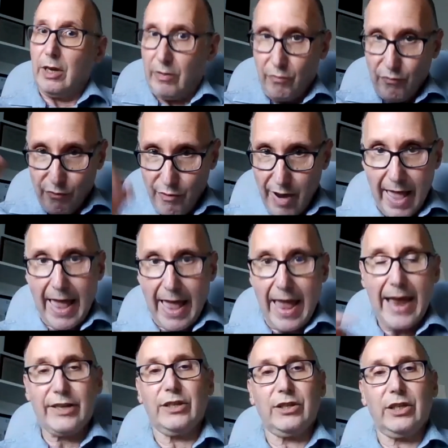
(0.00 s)
rare
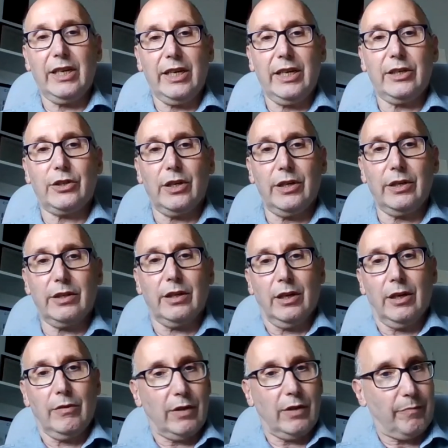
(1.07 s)
diseases
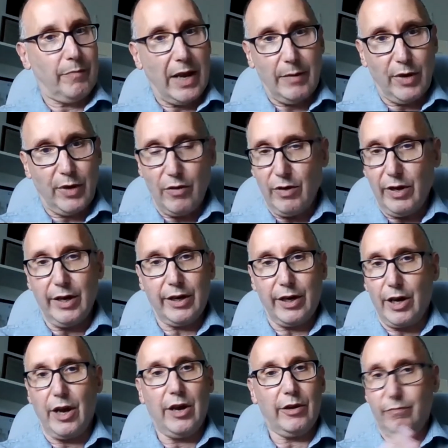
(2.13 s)
that maybe only
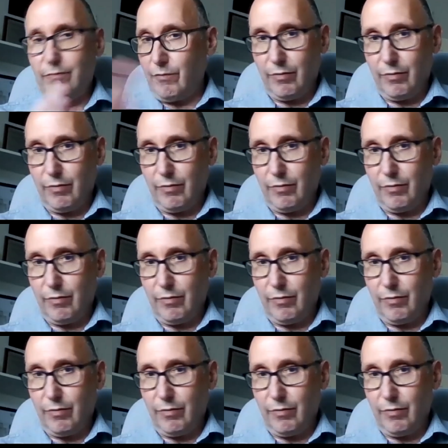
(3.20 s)
occur